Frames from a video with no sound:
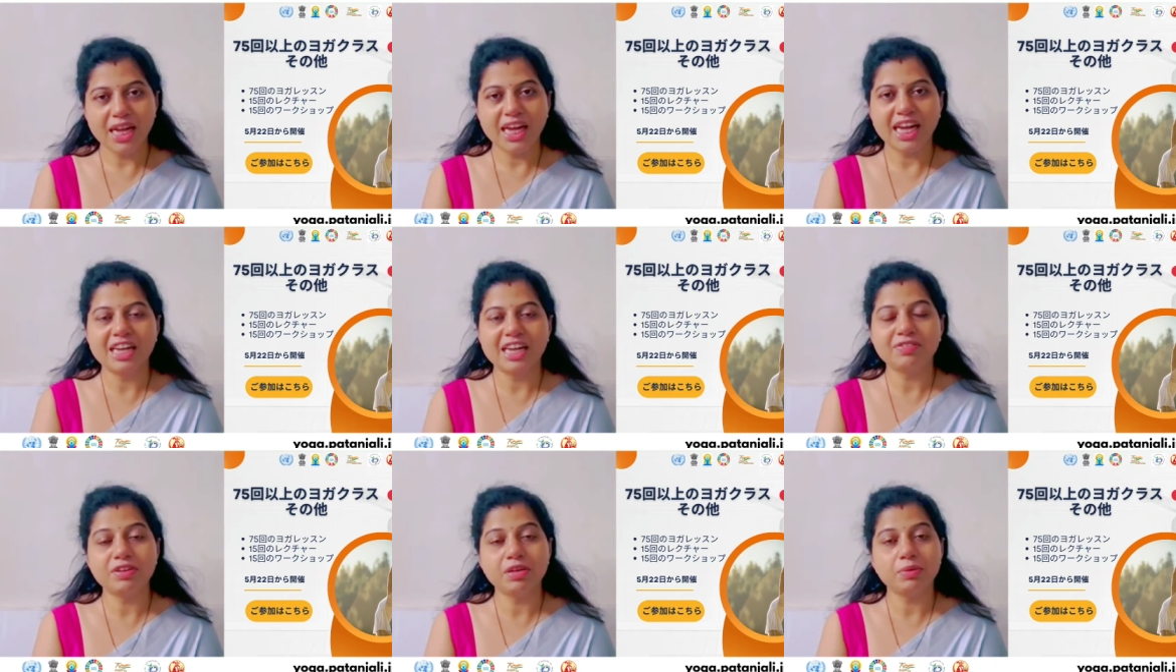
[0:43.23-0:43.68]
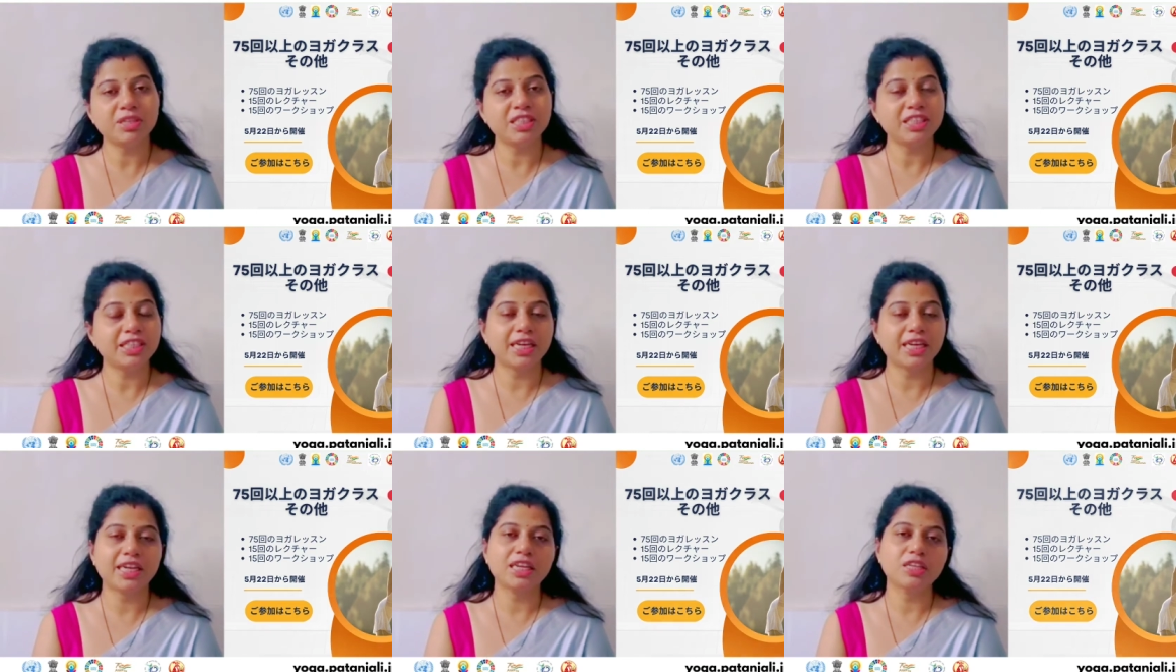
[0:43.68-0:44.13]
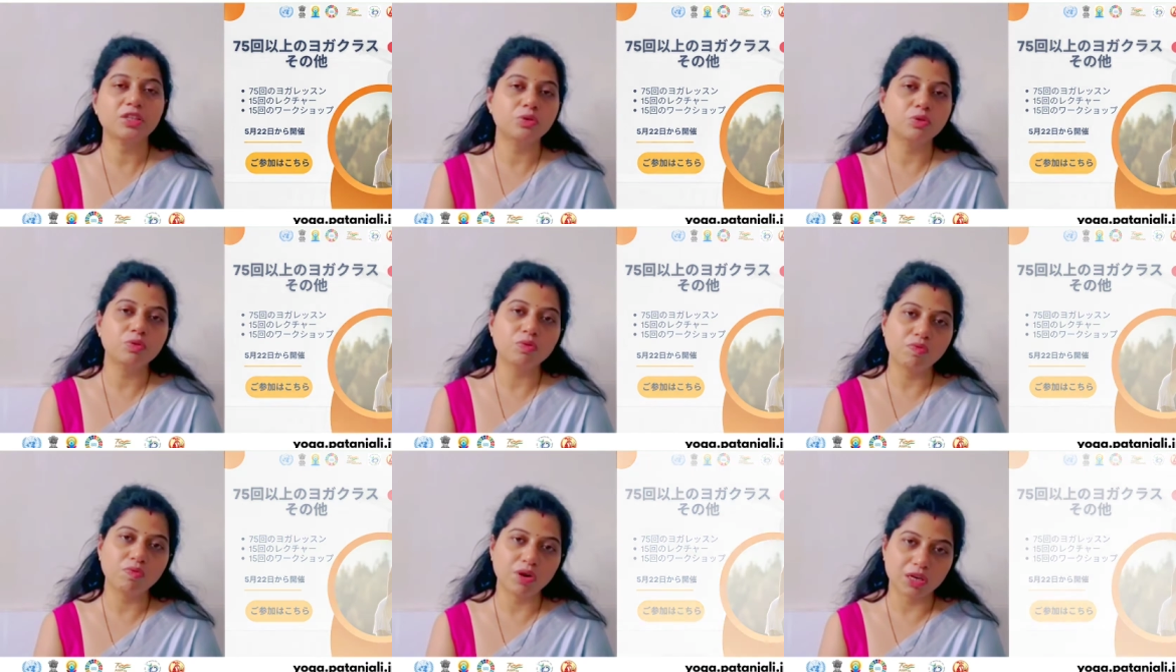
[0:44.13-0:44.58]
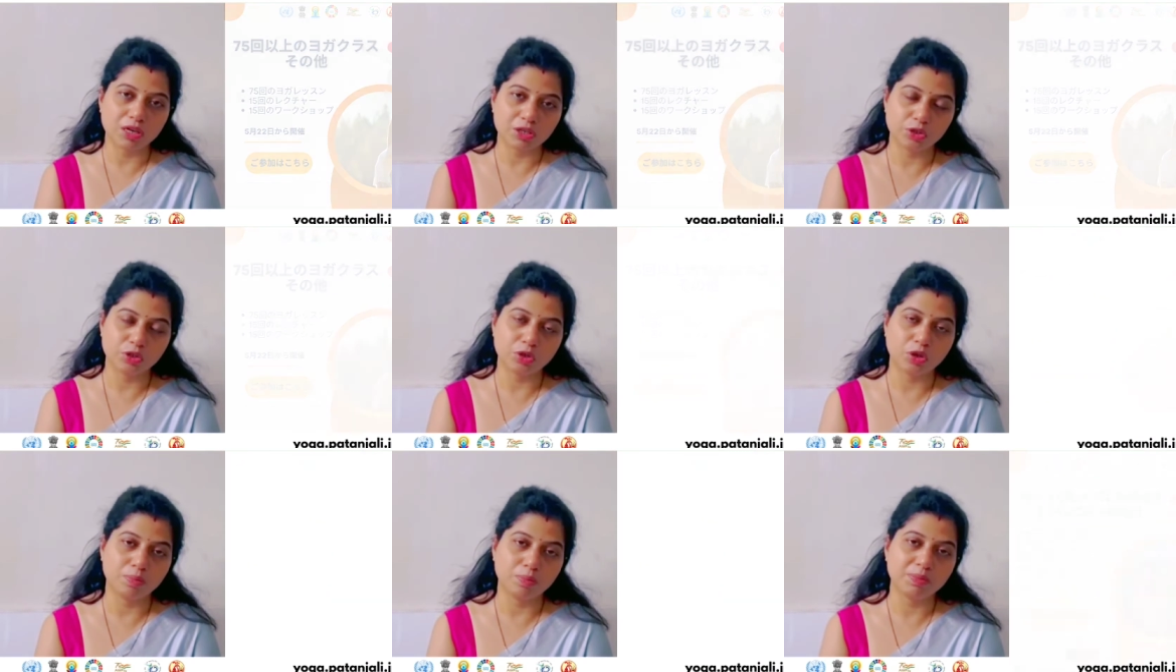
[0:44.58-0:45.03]
I will be taking two
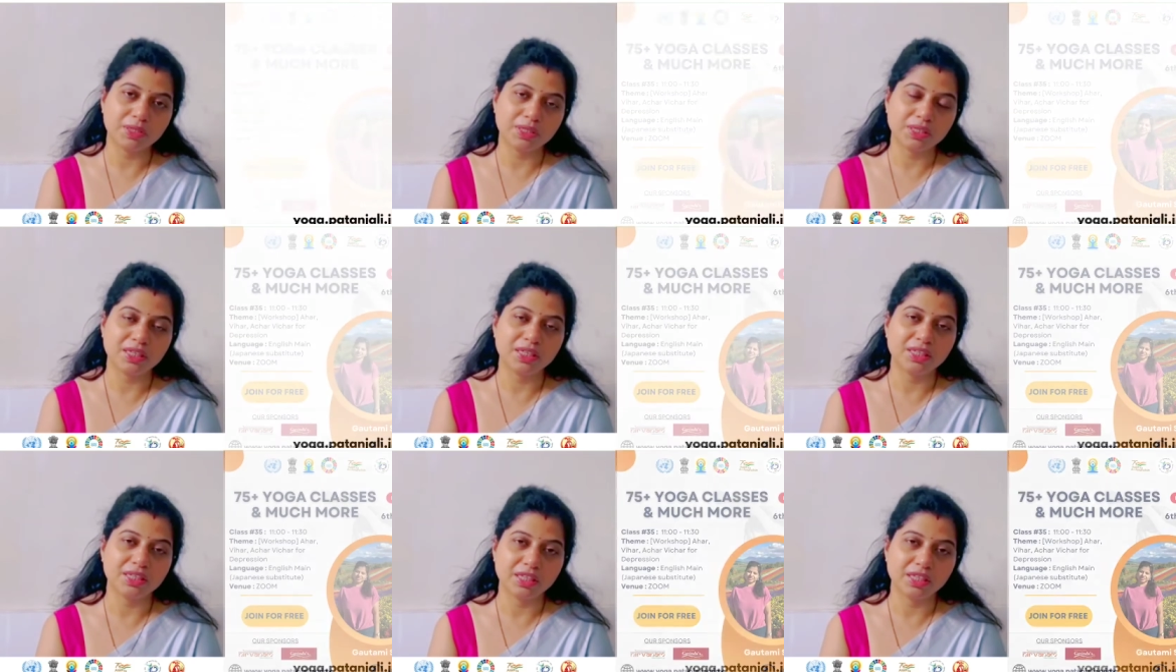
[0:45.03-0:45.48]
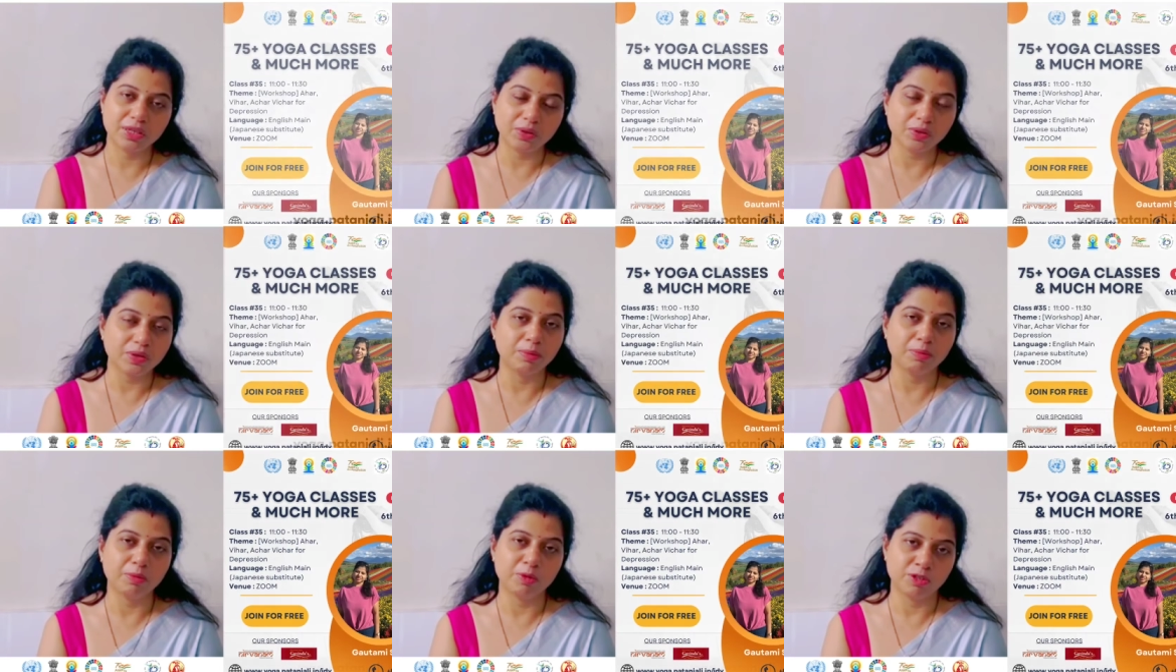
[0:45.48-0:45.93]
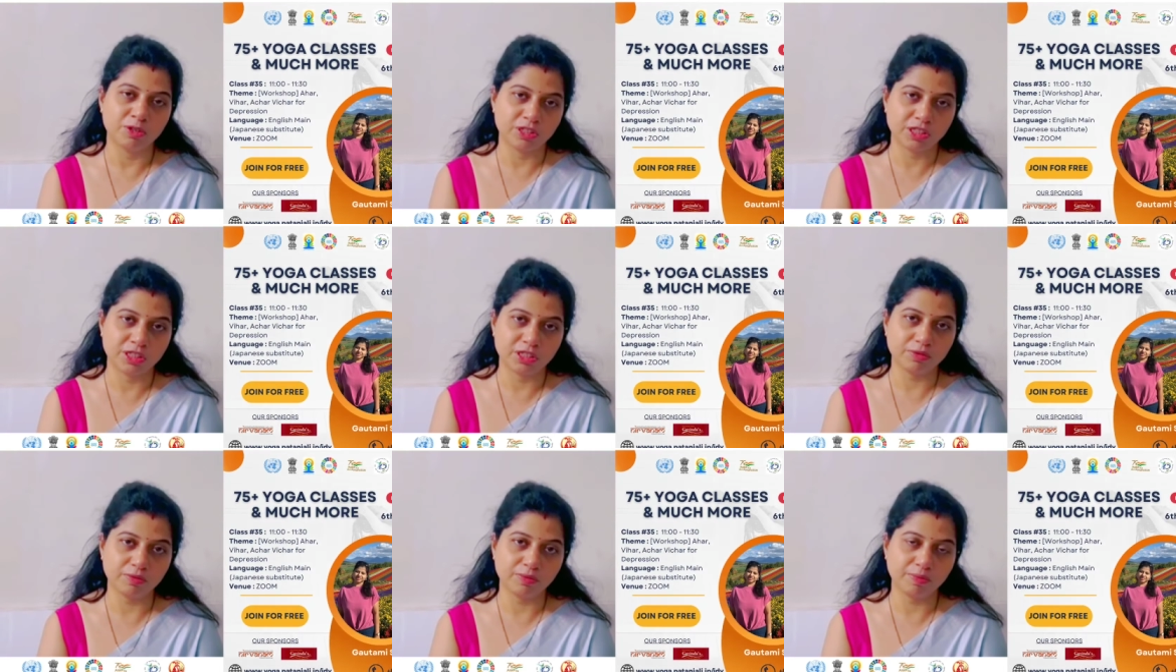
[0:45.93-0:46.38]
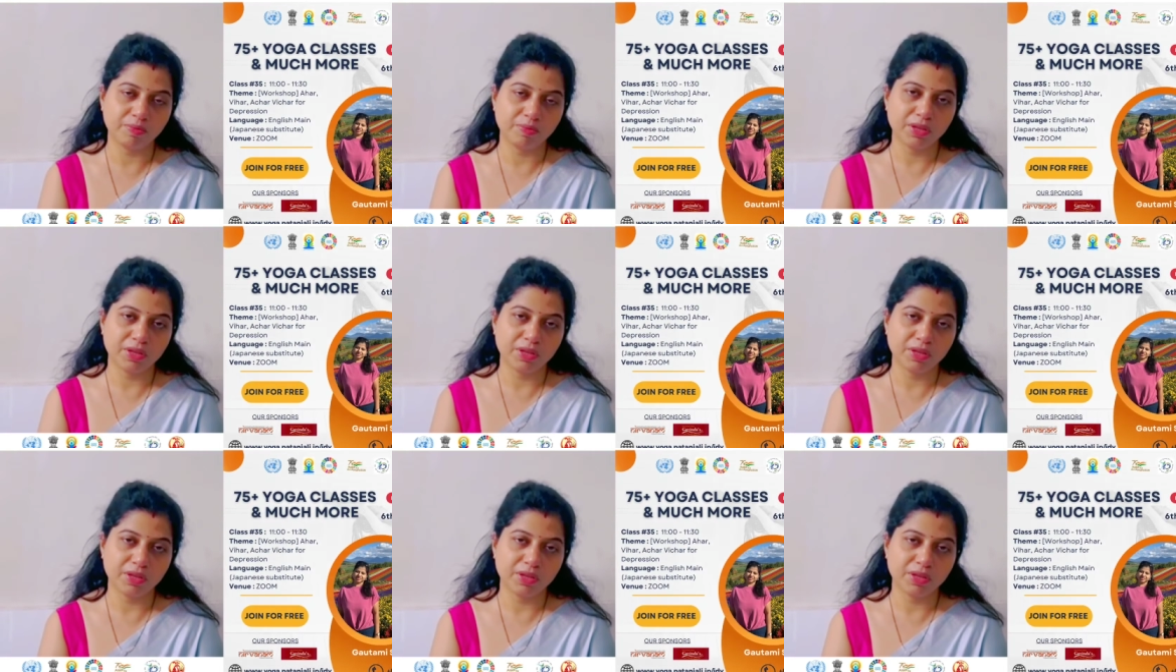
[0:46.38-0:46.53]
workshops in the Yoga Mohotsav.